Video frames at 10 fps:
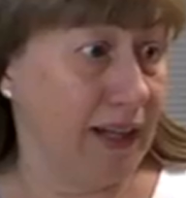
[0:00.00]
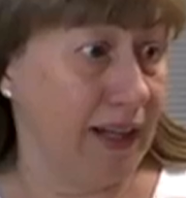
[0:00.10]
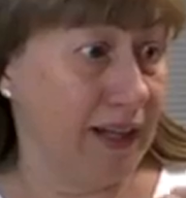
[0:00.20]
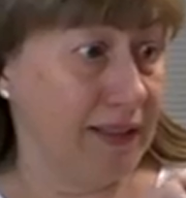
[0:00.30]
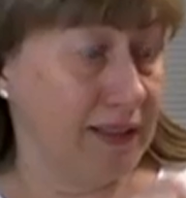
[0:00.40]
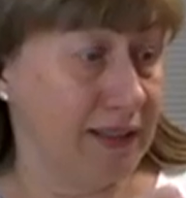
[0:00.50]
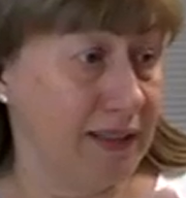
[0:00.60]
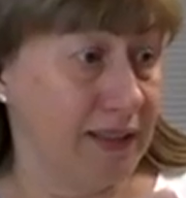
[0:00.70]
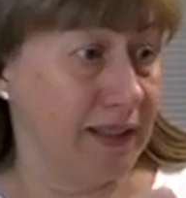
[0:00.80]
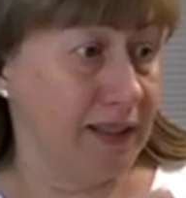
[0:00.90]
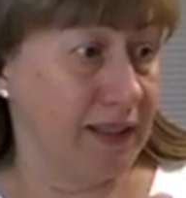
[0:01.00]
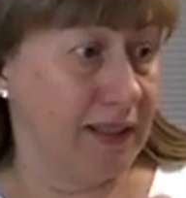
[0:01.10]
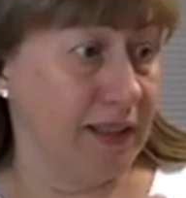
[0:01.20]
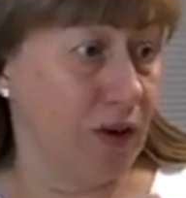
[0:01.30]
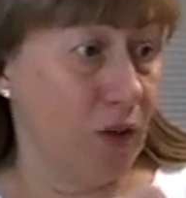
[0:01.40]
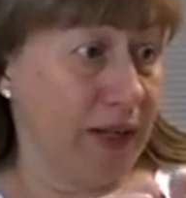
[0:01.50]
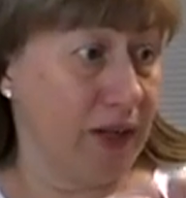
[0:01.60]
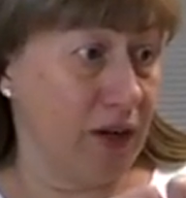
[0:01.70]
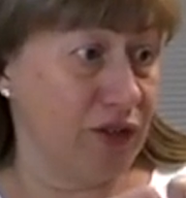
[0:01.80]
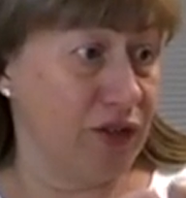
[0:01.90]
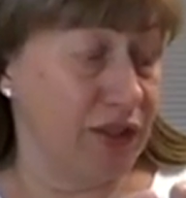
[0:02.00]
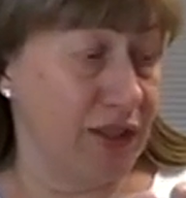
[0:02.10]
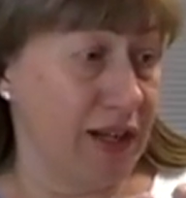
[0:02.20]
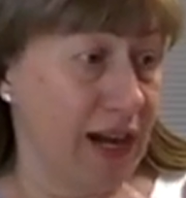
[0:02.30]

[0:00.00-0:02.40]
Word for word: and oh my gosh